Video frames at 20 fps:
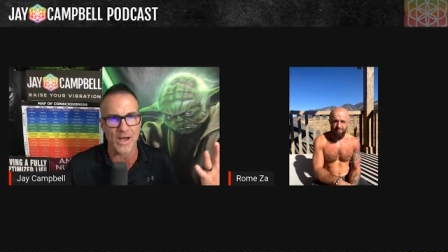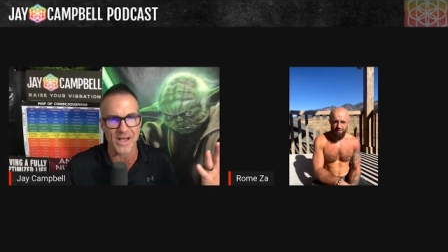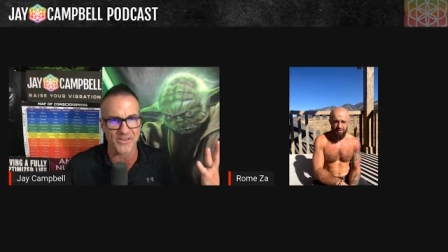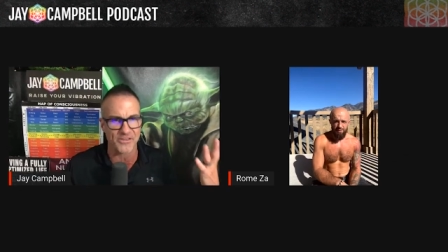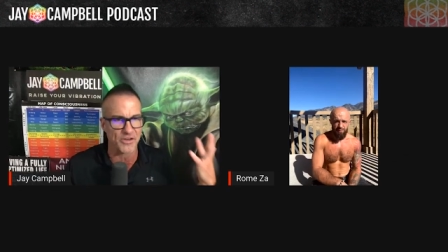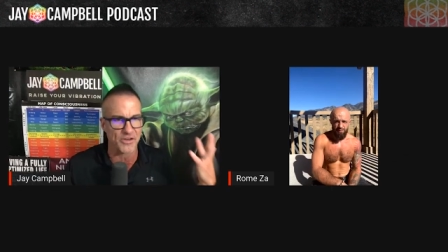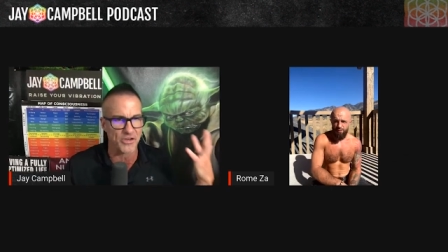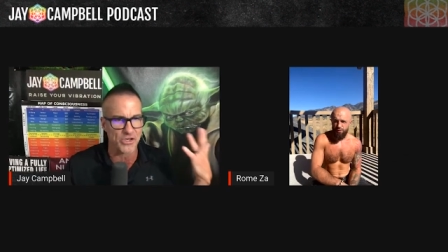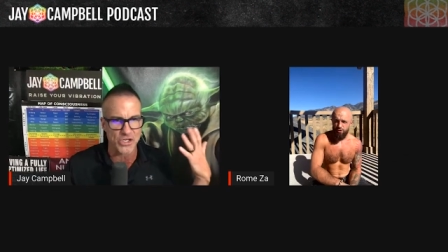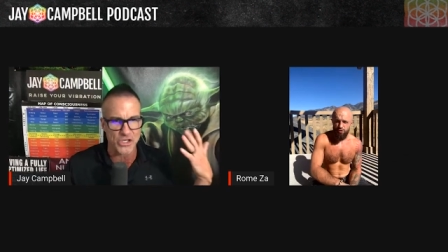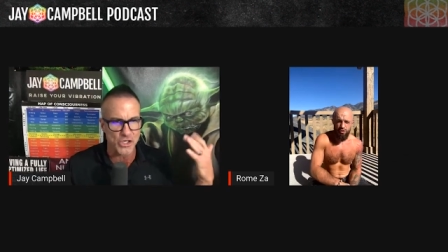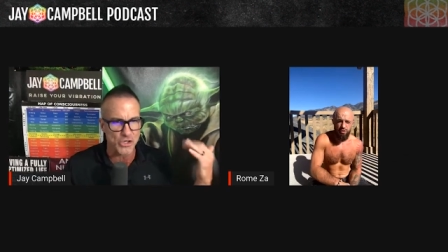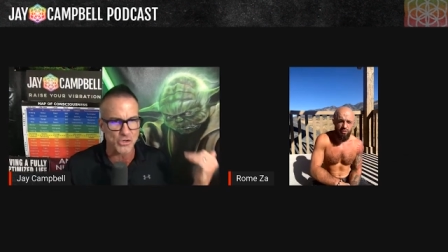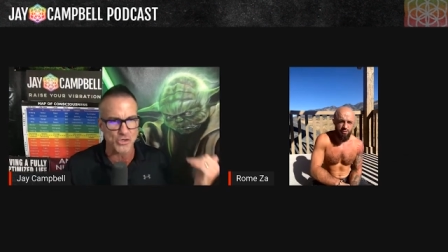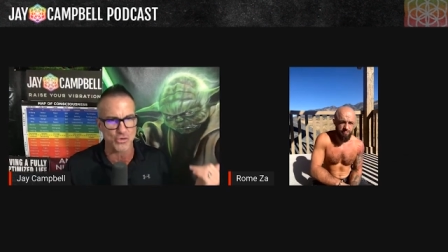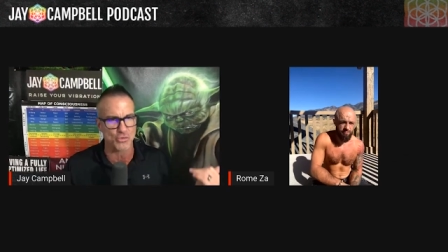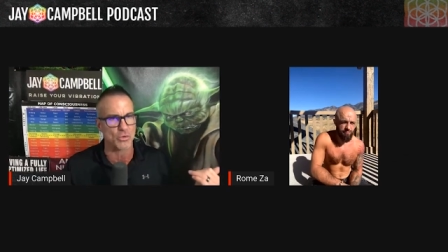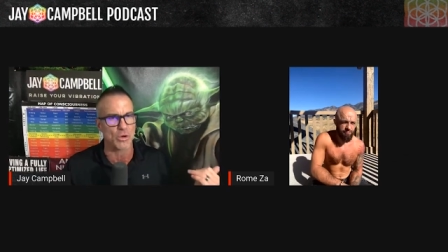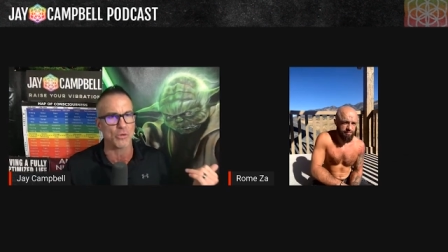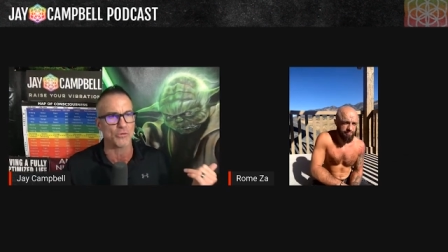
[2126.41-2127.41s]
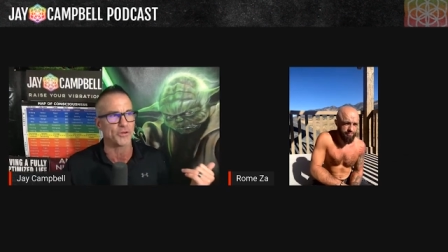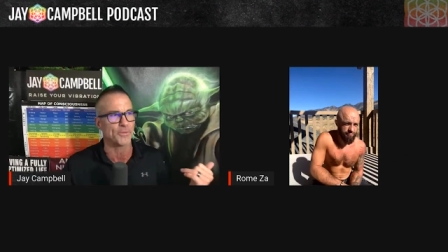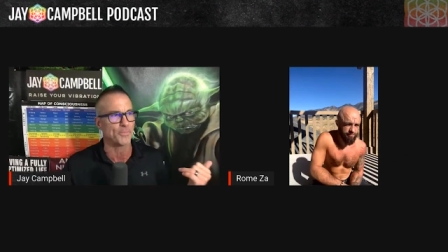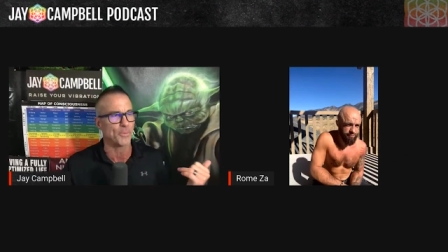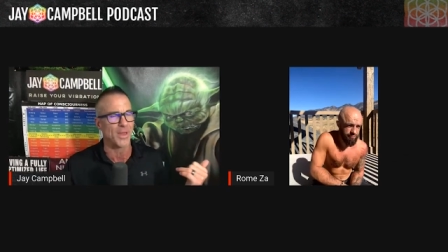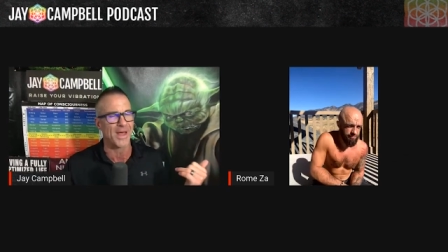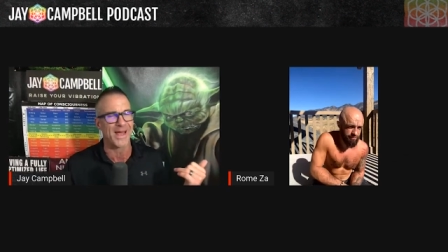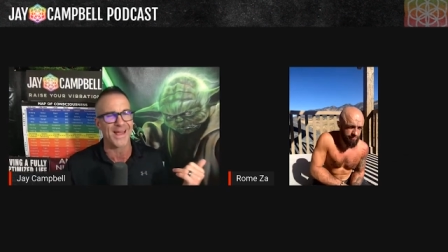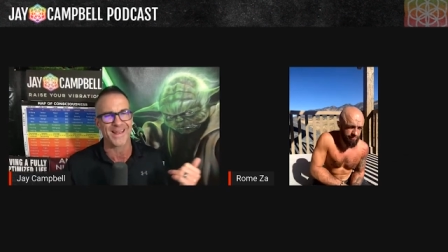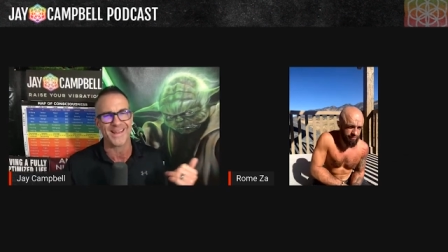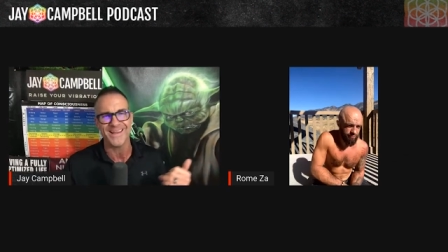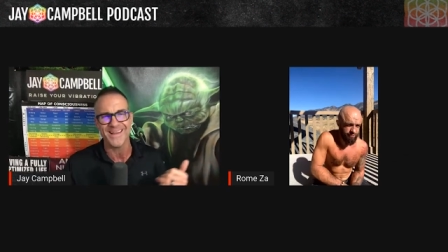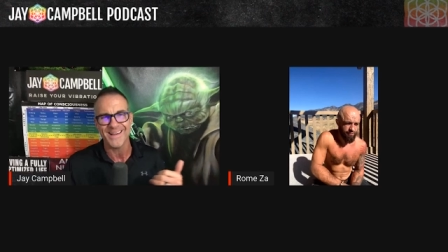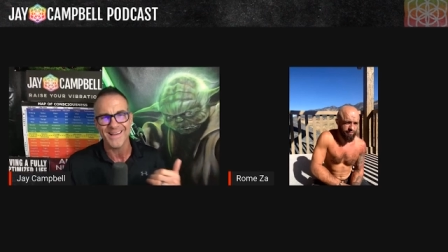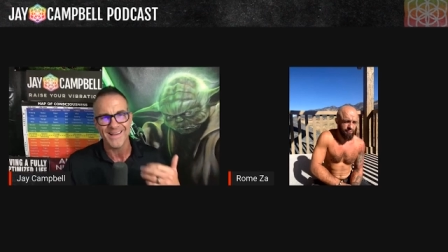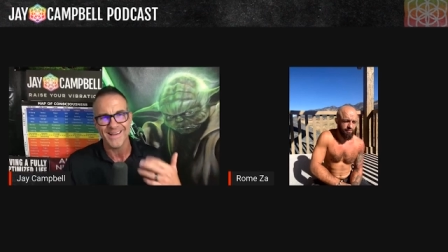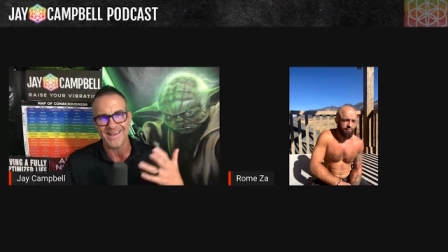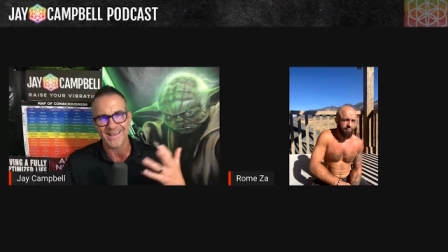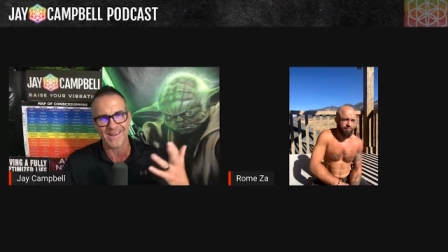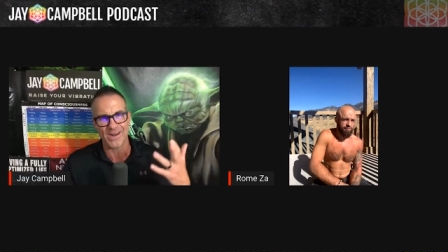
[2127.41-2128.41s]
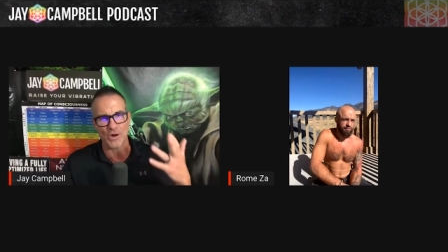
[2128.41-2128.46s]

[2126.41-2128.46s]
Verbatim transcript: The ego sure. has a huge role to play.